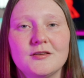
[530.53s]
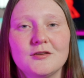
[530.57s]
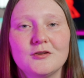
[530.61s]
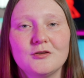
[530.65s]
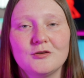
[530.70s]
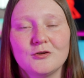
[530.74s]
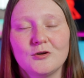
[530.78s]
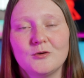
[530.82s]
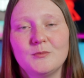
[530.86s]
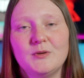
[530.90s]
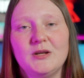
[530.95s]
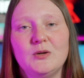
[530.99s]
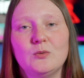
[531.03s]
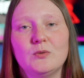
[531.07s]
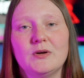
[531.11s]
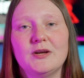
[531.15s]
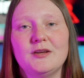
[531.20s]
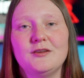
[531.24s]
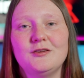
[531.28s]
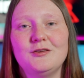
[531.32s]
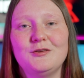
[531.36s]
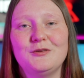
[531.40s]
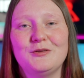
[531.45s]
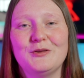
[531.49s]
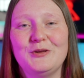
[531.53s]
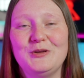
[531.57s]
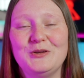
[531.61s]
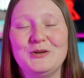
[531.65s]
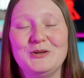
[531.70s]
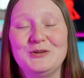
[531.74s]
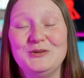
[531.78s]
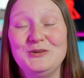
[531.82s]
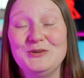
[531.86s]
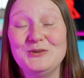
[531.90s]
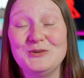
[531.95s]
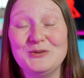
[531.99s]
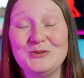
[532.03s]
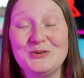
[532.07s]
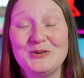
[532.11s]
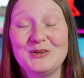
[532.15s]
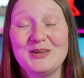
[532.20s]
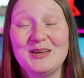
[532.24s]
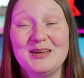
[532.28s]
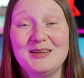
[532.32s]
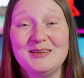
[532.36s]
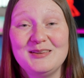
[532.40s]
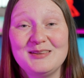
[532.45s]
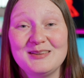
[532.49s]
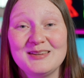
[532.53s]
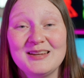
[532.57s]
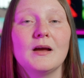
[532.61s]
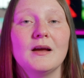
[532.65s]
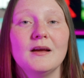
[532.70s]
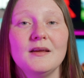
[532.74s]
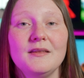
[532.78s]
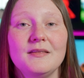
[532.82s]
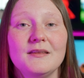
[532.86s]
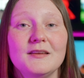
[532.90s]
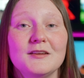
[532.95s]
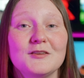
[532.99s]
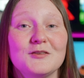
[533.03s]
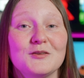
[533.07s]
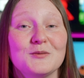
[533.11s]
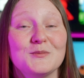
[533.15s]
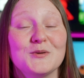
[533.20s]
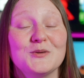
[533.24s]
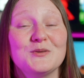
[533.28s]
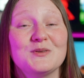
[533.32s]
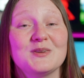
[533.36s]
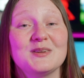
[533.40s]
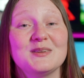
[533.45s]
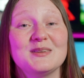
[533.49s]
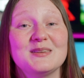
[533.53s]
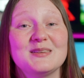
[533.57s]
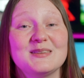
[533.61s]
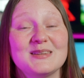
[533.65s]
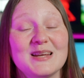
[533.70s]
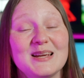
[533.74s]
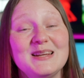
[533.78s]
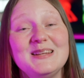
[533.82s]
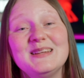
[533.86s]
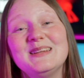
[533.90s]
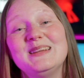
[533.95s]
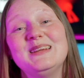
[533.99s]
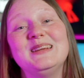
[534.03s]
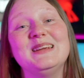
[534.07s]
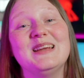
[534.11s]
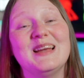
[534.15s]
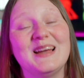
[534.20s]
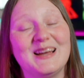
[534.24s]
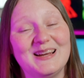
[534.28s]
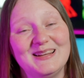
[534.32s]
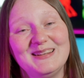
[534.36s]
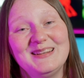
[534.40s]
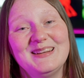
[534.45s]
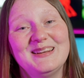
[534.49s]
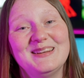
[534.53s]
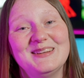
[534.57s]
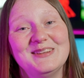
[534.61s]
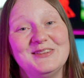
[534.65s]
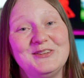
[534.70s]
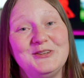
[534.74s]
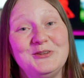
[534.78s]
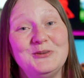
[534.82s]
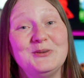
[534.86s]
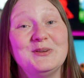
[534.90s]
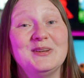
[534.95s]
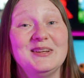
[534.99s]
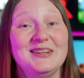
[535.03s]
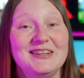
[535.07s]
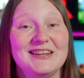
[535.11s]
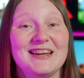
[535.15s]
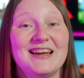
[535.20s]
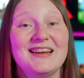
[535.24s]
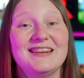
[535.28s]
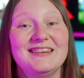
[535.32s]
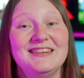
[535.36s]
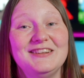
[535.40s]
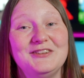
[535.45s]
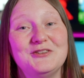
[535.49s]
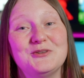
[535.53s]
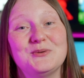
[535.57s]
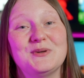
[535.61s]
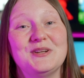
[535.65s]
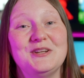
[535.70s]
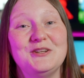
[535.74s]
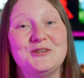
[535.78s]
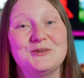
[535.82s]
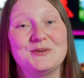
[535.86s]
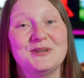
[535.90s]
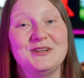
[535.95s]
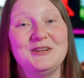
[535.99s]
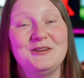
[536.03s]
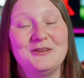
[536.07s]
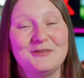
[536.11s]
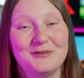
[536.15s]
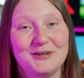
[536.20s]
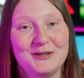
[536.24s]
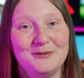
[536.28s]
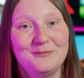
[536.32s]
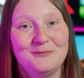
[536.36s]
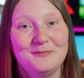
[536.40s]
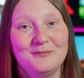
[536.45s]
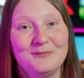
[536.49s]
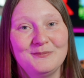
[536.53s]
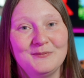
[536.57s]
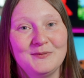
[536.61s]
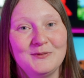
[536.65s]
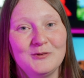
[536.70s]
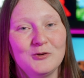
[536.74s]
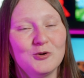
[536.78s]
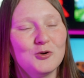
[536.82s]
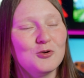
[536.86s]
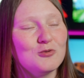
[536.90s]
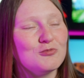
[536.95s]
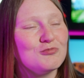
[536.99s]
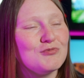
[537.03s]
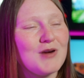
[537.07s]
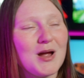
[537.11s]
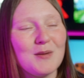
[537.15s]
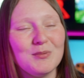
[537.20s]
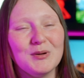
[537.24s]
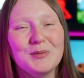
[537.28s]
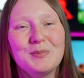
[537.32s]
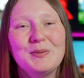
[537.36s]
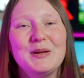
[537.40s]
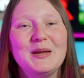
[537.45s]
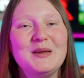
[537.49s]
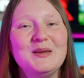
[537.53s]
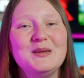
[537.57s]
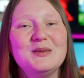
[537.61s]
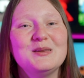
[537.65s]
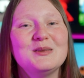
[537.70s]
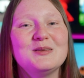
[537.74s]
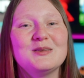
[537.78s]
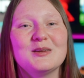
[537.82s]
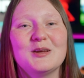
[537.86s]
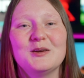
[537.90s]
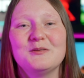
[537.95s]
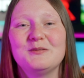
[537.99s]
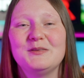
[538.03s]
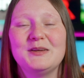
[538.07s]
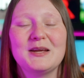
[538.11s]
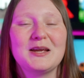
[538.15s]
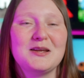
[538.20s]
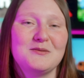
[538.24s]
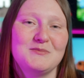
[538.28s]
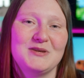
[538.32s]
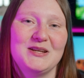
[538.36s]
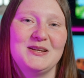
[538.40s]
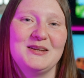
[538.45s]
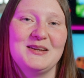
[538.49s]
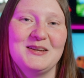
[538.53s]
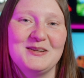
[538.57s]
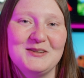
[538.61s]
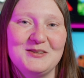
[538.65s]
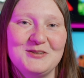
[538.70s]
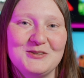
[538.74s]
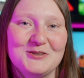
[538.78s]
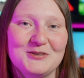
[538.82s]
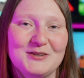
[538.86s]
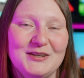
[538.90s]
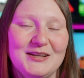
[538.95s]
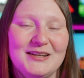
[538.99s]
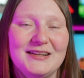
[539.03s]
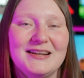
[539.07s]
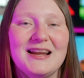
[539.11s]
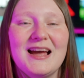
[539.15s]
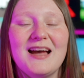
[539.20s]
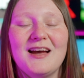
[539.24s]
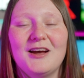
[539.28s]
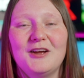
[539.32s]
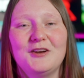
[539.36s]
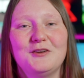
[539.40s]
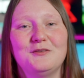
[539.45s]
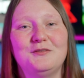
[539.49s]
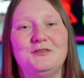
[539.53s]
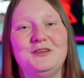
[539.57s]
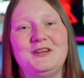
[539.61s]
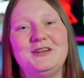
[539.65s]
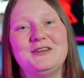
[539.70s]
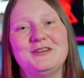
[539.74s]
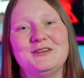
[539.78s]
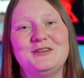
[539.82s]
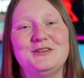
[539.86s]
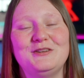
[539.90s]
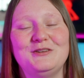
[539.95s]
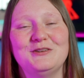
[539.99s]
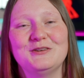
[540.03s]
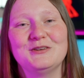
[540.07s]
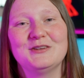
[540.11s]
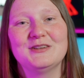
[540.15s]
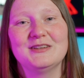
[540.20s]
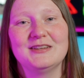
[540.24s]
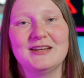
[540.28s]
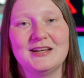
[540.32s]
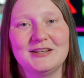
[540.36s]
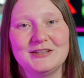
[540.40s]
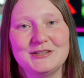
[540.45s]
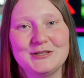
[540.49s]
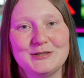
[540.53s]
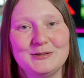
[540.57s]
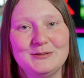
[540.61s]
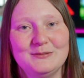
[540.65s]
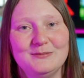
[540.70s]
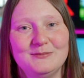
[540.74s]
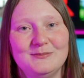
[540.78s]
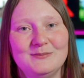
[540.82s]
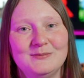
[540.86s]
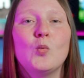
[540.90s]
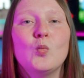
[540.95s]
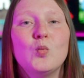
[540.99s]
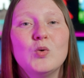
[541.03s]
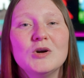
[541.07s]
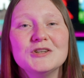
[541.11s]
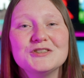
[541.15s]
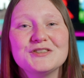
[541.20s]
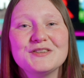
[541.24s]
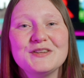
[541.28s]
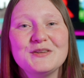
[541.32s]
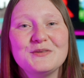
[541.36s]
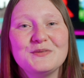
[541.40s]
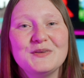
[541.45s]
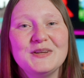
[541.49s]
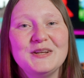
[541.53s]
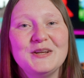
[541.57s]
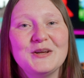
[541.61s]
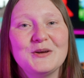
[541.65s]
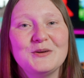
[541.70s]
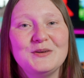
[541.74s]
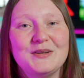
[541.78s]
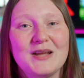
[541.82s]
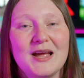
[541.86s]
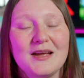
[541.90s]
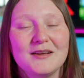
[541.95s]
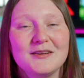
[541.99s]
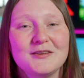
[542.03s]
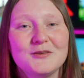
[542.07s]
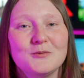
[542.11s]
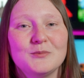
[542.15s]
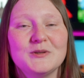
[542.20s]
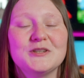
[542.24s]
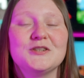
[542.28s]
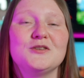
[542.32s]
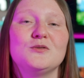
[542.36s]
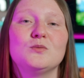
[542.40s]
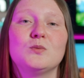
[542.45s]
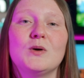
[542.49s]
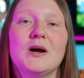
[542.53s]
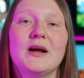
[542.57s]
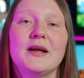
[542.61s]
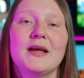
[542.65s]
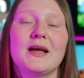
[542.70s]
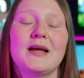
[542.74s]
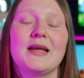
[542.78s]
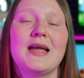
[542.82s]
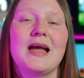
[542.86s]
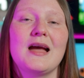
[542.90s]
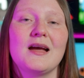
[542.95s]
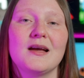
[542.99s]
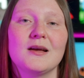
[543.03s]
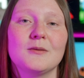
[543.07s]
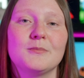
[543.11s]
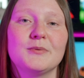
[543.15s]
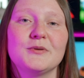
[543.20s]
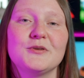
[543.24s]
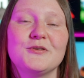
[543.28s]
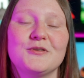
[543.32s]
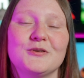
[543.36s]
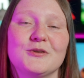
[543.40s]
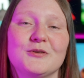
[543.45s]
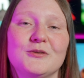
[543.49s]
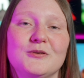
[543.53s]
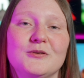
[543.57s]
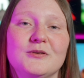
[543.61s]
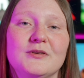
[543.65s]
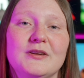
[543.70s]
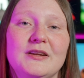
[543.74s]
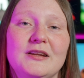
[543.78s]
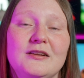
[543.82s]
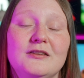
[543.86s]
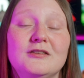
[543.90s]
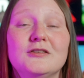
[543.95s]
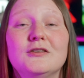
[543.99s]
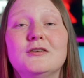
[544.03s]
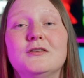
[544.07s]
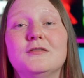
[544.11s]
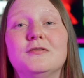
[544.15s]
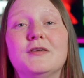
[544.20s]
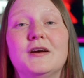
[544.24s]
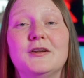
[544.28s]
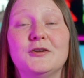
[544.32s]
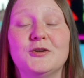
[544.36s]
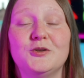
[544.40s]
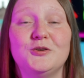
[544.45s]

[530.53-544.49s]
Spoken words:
and so many ways that you can use this, I think it's the most exciting handheld you can get in 2023. Grab a piece of gaming history and add a Vita to your collection. Watch this video next, which is why I absolutely love and